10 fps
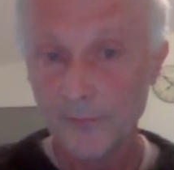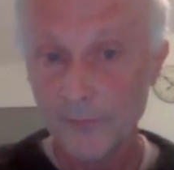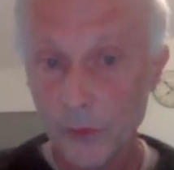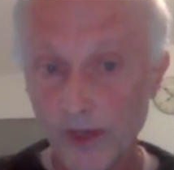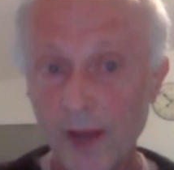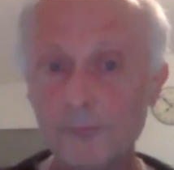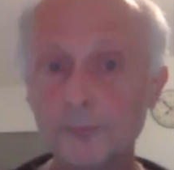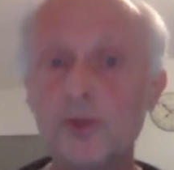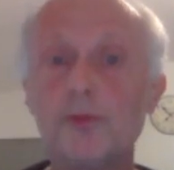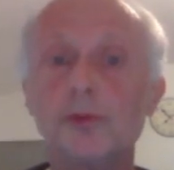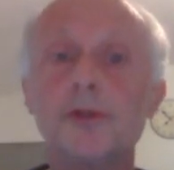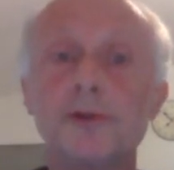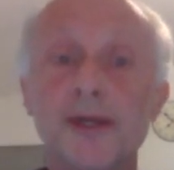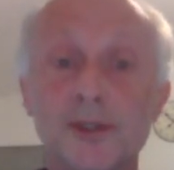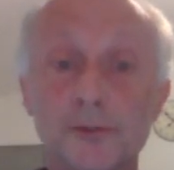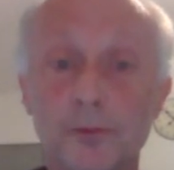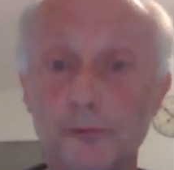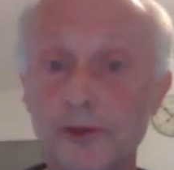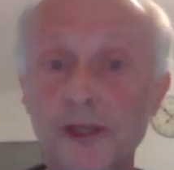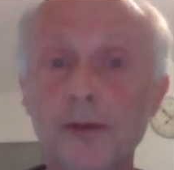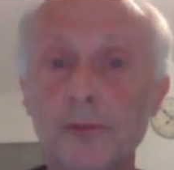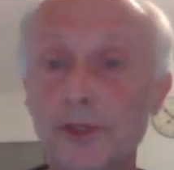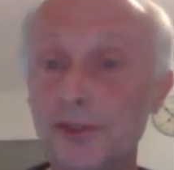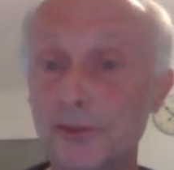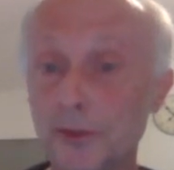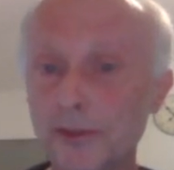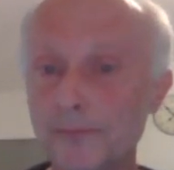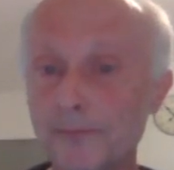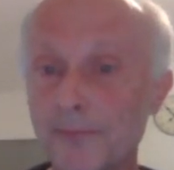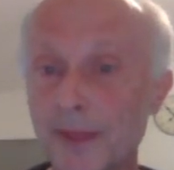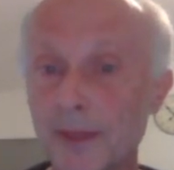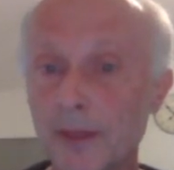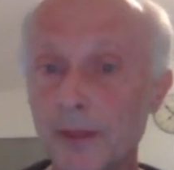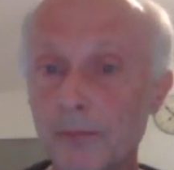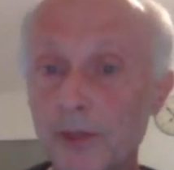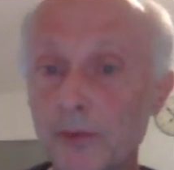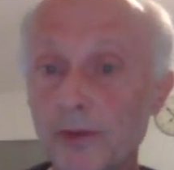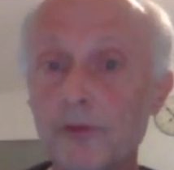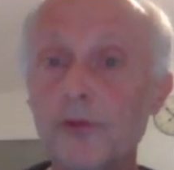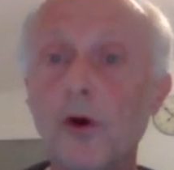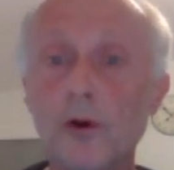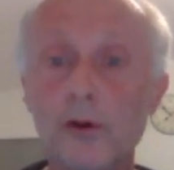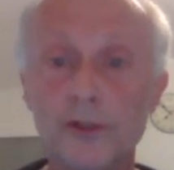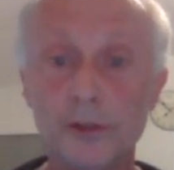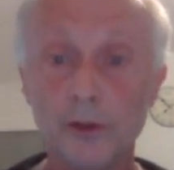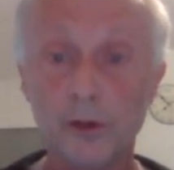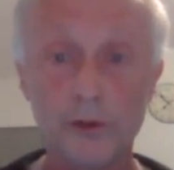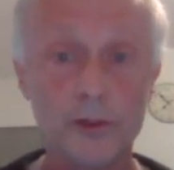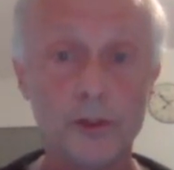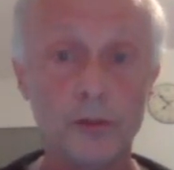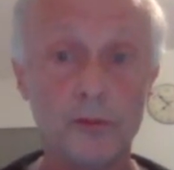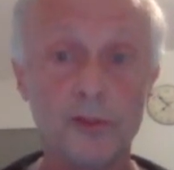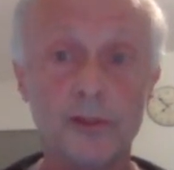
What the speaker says: you have pseudo addresses for free, which is good, but you have unrolled all the code